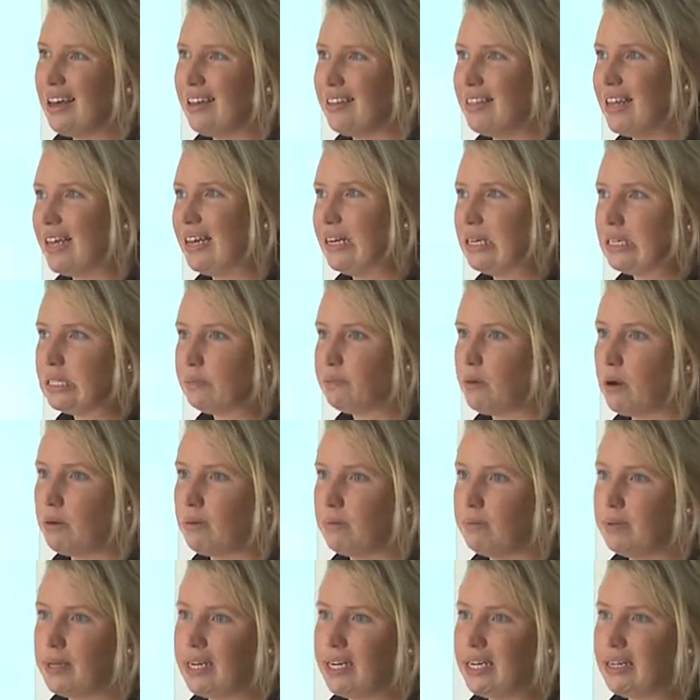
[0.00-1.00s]
then it's
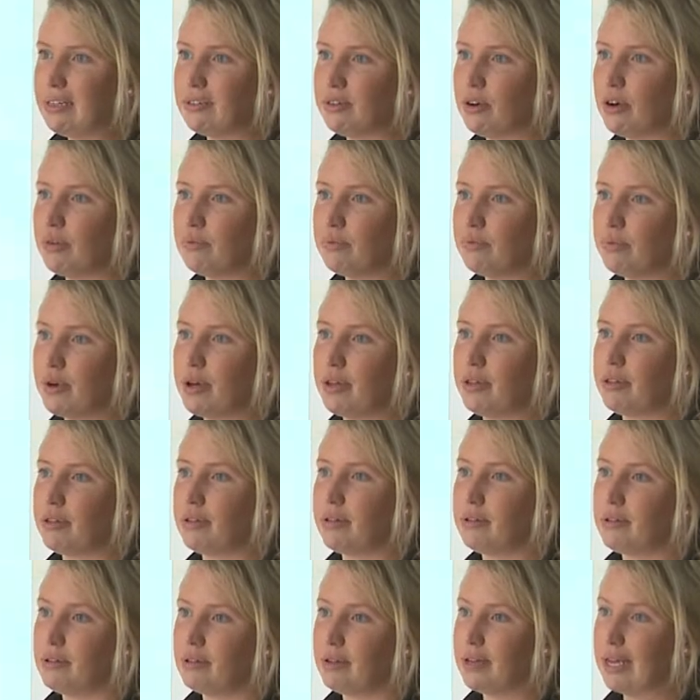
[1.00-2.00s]
probably not
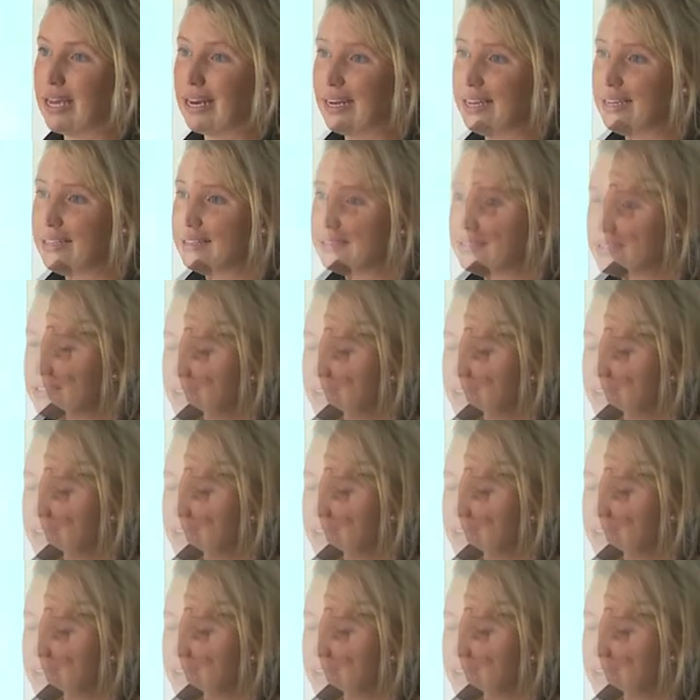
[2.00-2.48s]
worth getting.